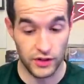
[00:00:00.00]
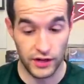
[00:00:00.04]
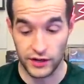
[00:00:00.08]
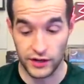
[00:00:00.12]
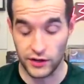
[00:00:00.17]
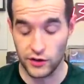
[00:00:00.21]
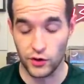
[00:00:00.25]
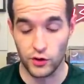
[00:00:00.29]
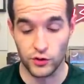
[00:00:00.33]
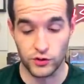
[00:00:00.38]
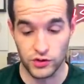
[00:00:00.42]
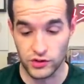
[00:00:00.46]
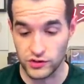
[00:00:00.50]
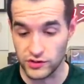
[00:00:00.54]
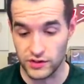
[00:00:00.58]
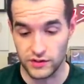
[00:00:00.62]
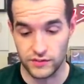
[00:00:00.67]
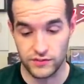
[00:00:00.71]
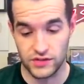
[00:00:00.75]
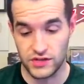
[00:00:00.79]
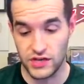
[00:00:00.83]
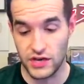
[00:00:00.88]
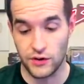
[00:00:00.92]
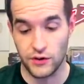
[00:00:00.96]
a lot of good Ultras,
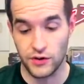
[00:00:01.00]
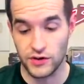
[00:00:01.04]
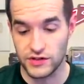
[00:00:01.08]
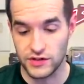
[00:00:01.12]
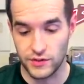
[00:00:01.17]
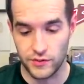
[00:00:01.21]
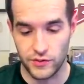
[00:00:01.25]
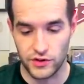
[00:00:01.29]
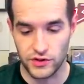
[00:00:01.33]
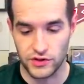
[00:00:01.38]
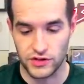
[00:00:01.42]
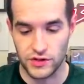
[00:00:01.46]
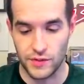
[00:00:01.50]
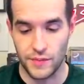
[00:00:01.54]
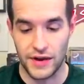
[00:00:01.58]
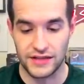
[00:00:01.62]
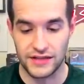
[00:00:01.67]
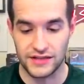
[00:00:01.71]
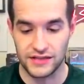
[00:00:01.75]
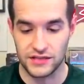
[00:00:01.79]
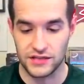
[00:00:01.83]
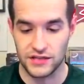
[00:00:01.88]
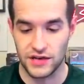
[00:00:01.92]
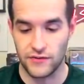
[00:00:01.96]
Secrets. I mean, there's
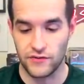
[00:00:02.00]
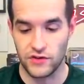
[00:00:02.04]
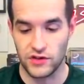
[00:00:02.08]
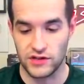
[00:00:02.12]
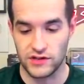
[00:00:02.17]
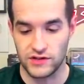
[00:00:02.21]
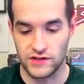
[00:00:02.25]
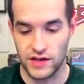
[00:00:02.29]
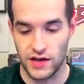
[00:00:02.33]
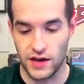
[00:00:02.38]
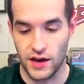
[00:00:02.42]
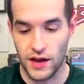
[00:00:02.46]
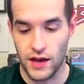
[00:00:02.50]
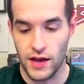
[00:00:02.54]
amazing stuff in this set.